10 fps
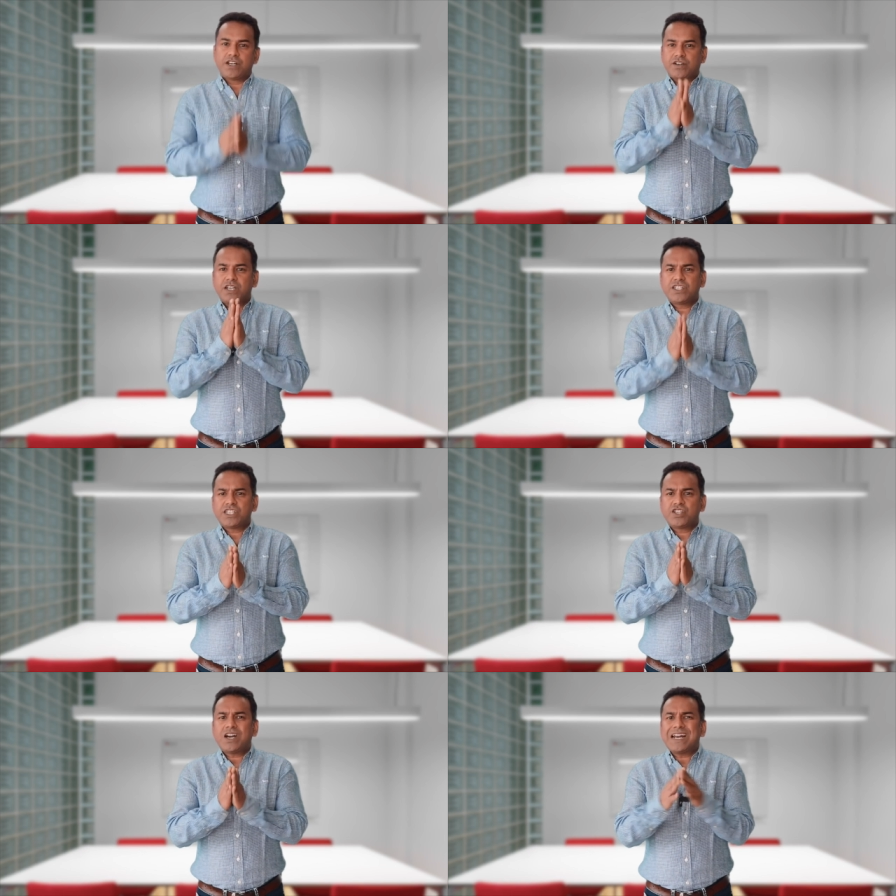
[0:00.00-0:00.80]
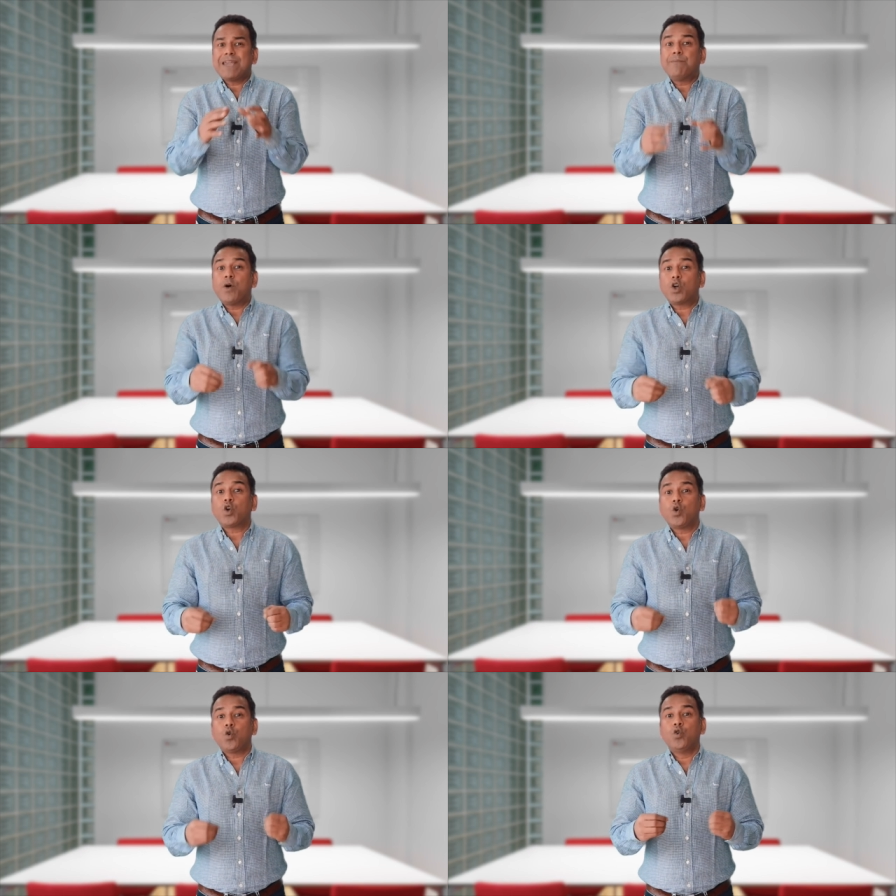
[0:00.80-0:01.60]
Trust is not only about
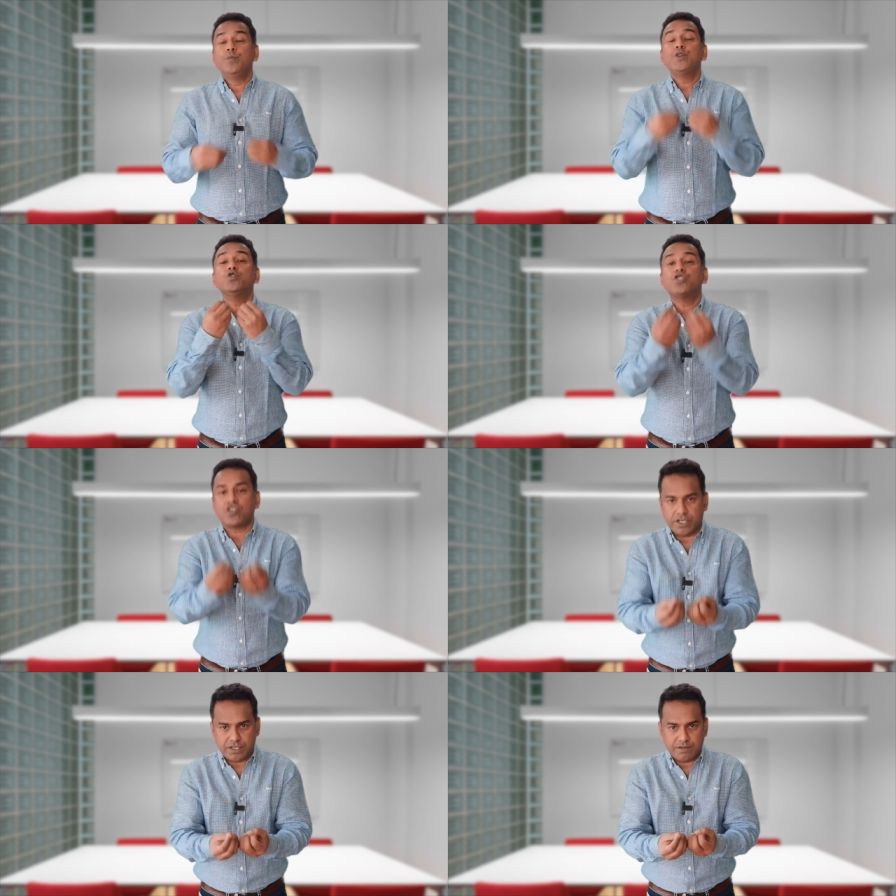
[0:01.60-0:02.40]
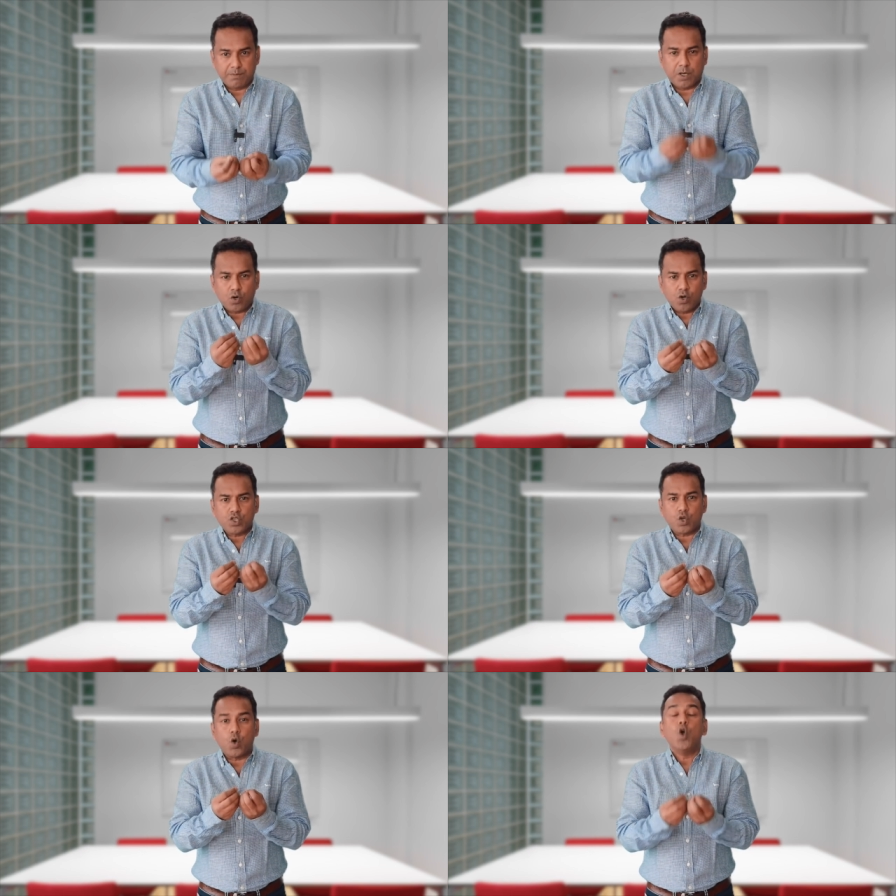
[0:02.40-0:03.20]
whom you trust, but
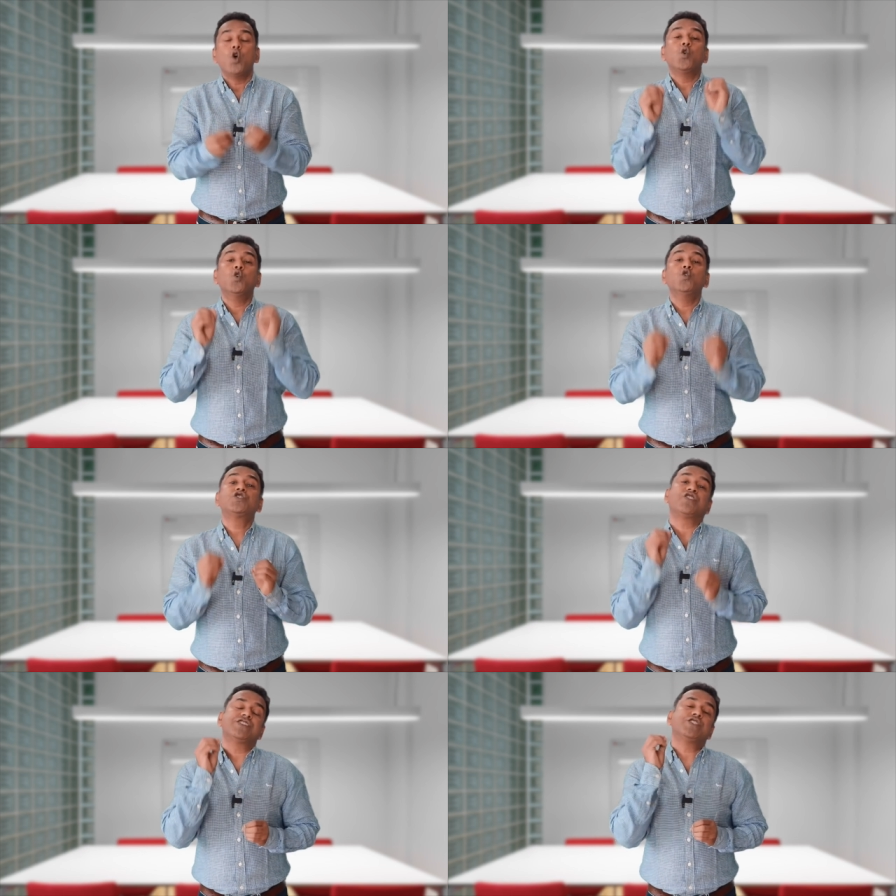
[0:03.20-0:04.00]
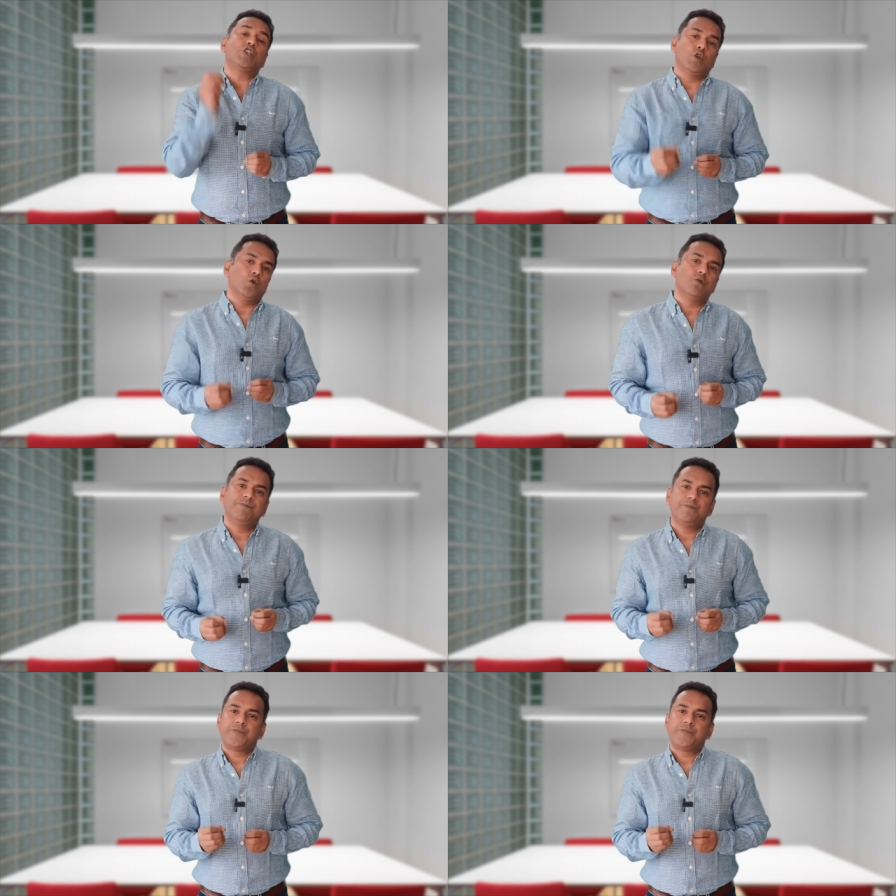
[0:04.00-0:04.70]
also who trusts you.